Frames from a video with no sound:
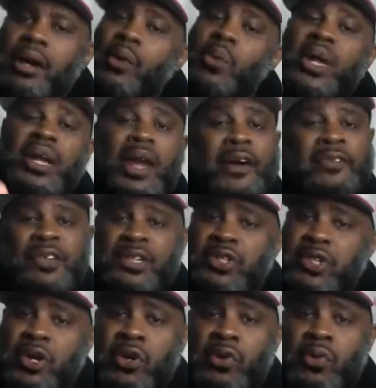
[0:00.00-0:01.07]
We love you
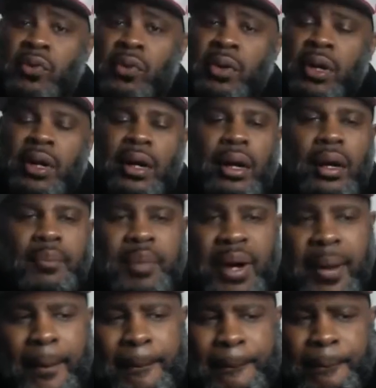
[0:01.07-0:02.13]
too,
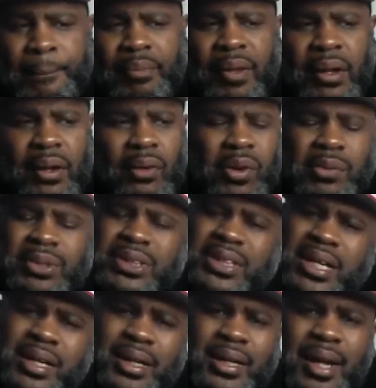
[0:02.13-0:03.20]
but we was
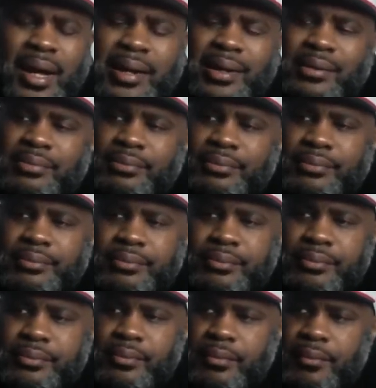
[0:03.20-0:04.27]
thinking, like,
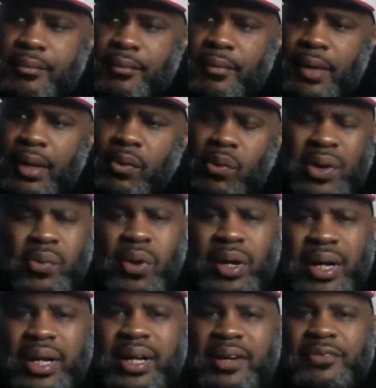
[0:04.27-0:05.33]
we want
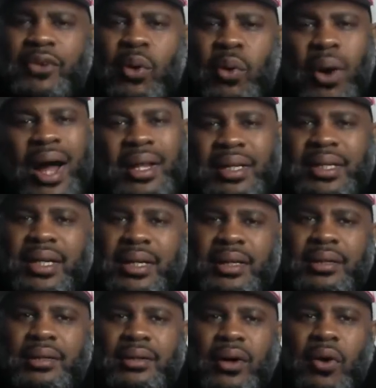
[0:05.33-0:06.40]
to give quality
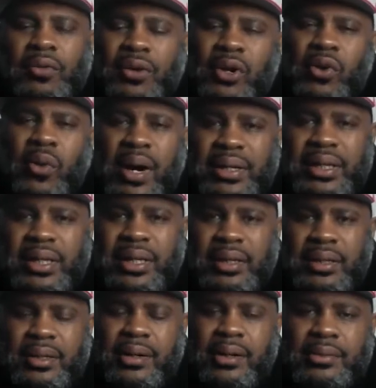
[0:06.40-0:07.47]
over quantity.
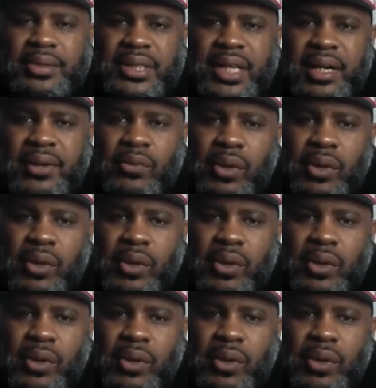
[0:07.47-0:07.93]
You know what I'm saying?